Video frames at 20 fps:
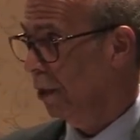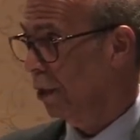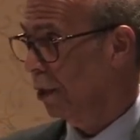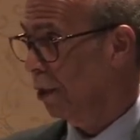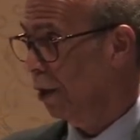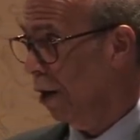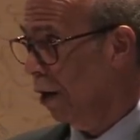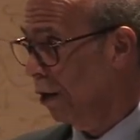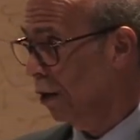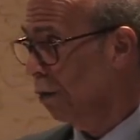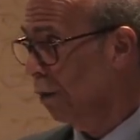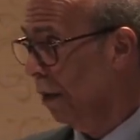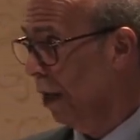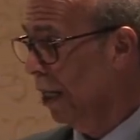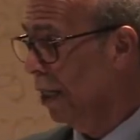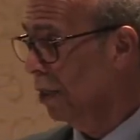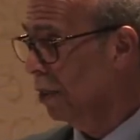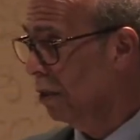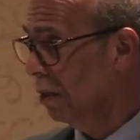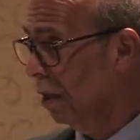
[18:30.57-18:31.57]
it's hard to
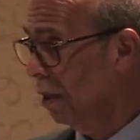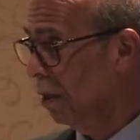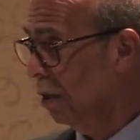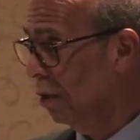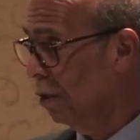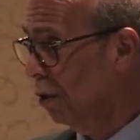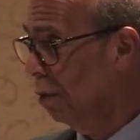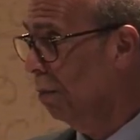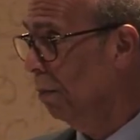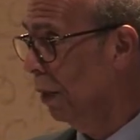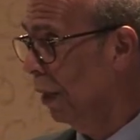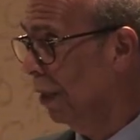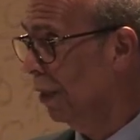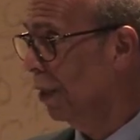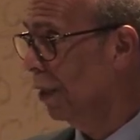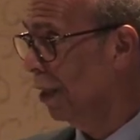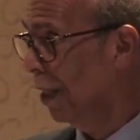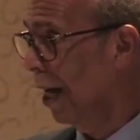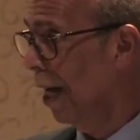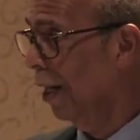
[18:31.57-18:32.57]
raise $2
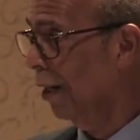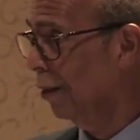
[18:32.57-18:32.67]
billion